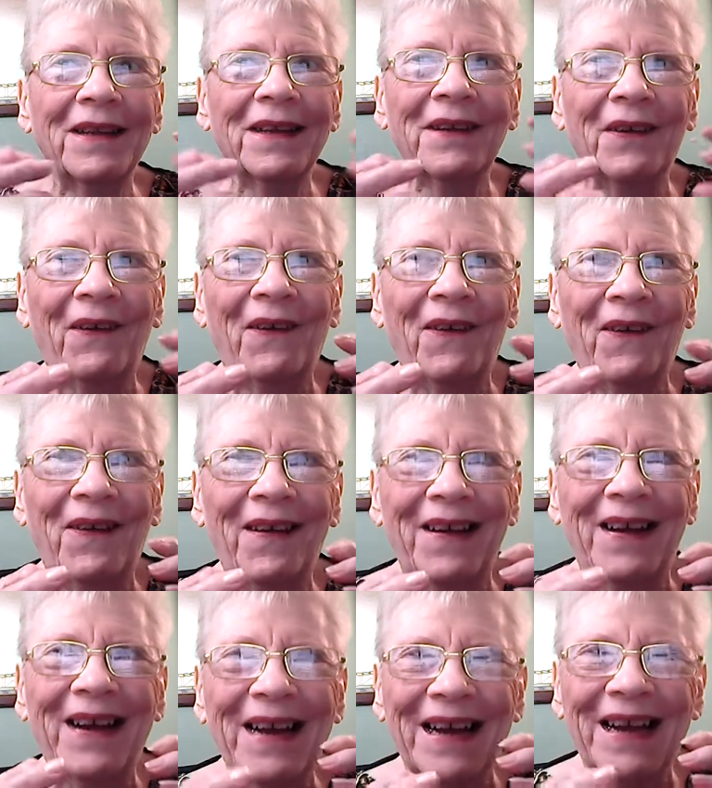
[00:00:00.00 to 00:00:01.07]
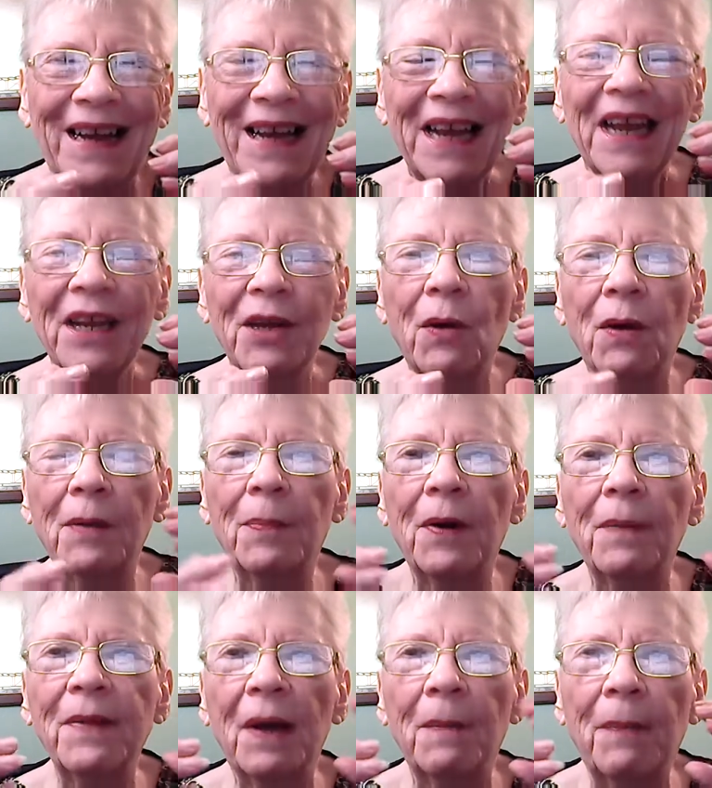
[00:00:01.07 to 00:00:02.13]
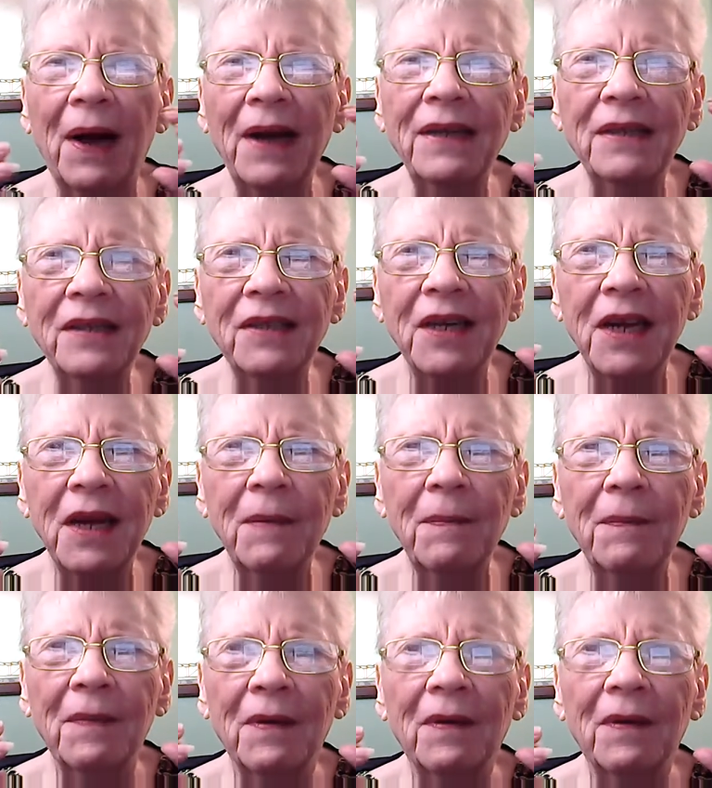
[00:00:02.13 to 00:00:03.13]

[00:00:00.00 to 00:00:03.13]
You know, you want to put me on Biden's team?